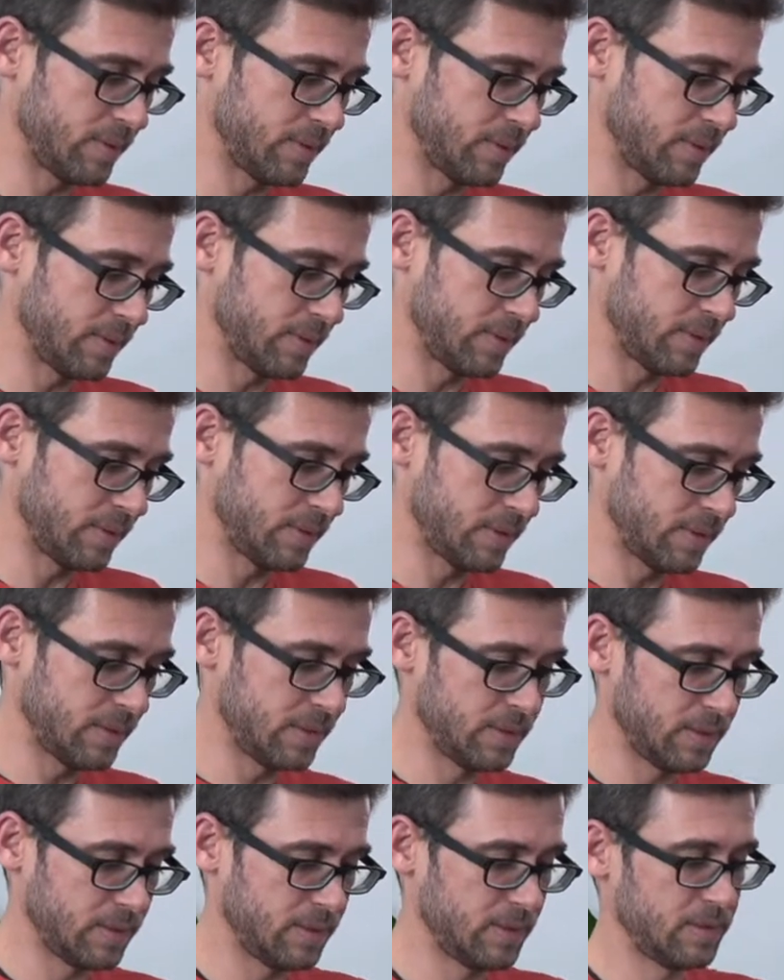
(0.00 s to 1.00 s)

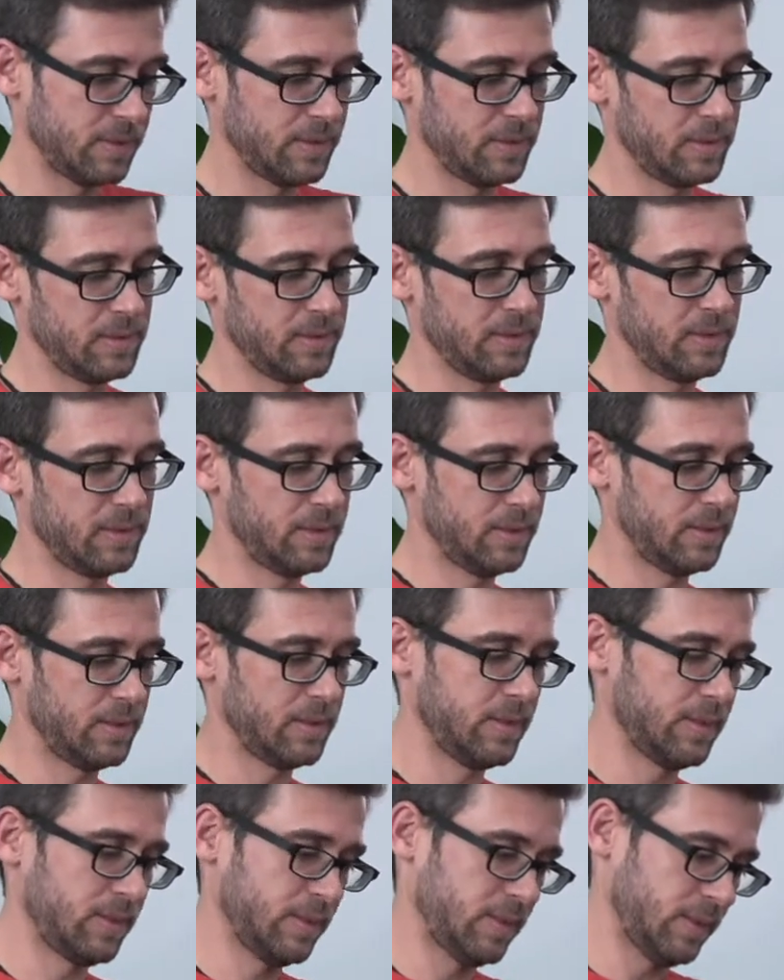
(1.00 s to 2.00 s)

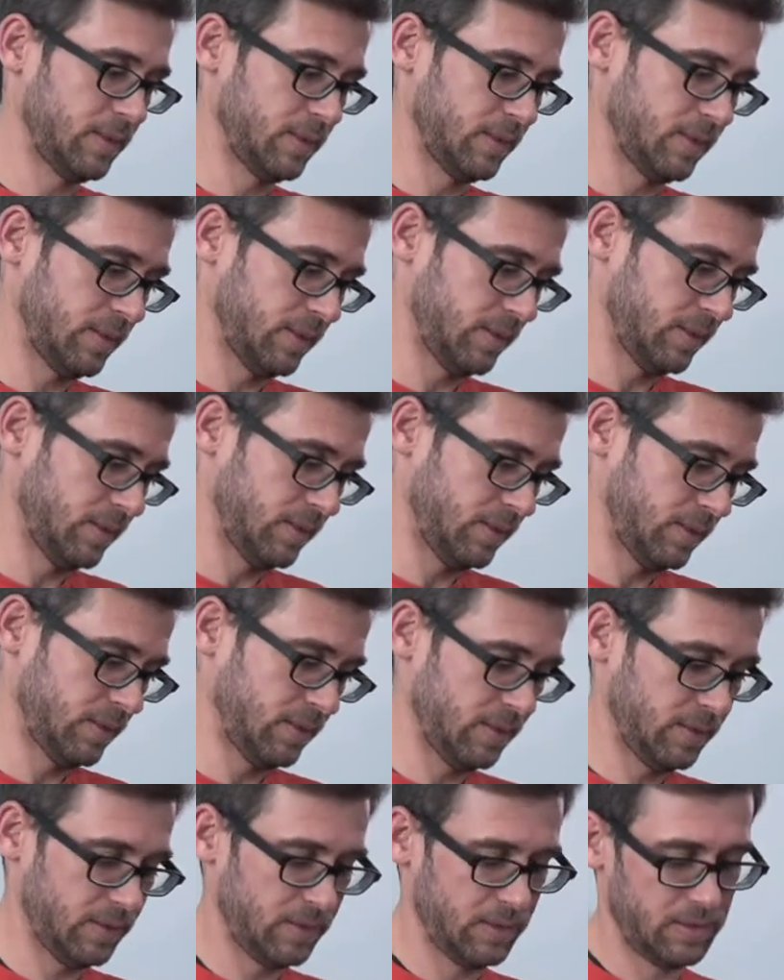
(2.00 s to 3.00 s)

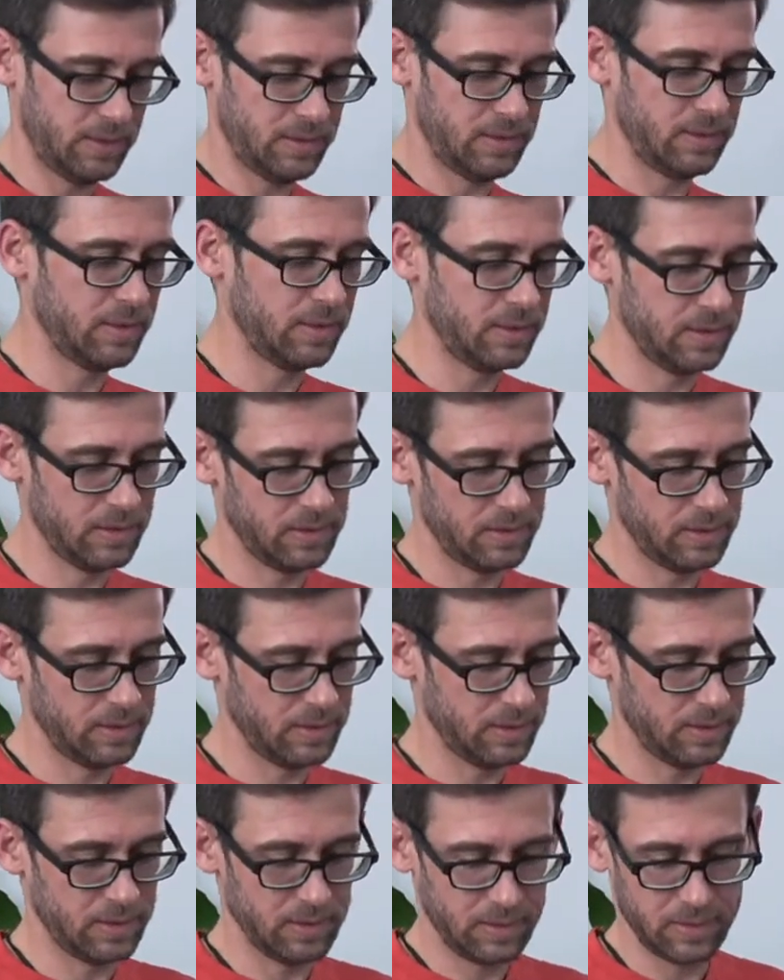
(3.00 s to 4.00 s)

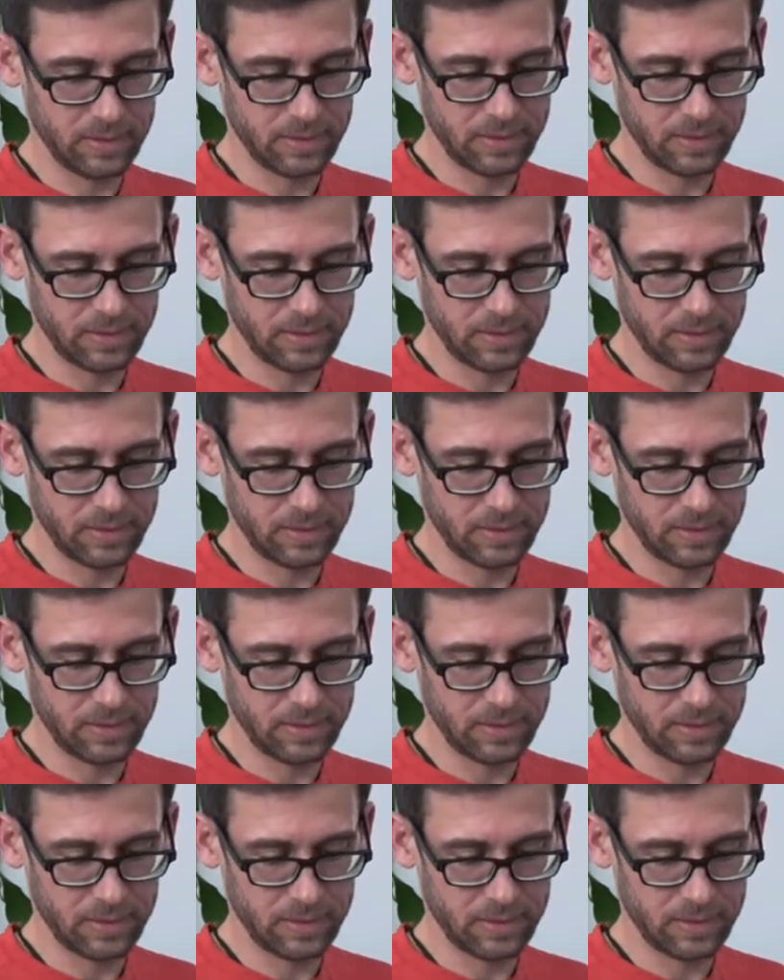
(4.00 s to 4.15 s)
Nobody speaks.